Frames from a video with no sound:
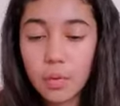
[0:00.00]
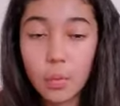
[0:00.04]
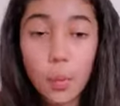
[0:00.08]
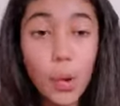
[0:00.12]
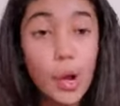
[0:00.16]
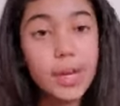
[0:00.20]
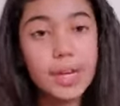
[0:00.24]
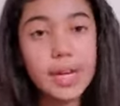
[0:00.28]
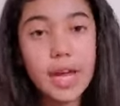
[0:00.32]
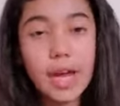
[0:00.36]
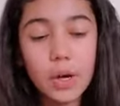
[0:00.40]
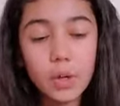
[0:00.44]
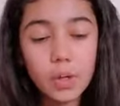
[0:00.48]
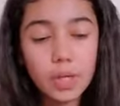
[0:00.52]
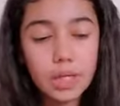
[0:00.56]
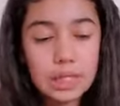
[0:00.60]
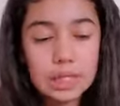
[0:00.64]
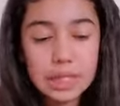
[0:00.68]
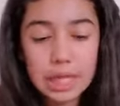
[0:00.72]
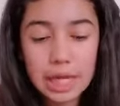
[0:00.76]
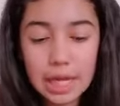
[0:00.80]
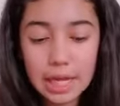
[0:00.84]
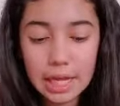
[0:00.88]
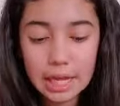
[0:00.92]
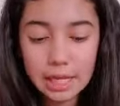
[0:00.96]
right now because
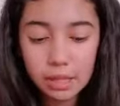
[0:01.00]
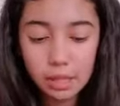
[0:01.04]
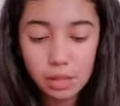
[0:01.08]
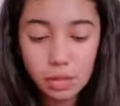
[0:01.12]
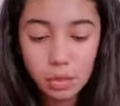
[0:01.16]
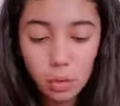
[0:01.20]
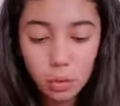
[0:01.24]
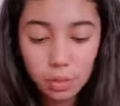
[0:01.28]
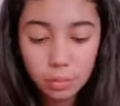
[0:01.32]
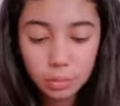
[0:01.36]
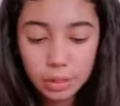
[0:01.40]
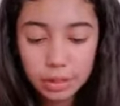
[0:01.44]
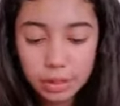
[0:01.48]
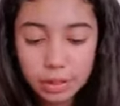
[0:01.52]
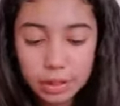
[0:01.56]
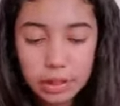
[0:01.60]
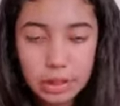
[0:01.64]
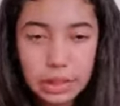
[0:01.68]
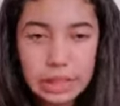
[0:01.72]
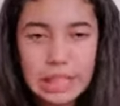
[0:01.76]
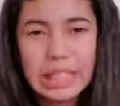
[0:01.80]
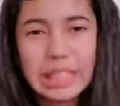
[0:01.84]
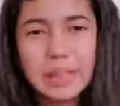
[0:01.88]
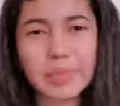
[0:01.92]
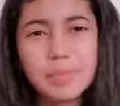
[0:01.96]
I normally
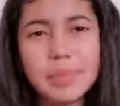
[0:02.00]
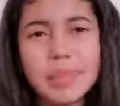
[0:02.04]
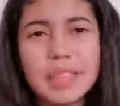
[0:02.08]
clean it,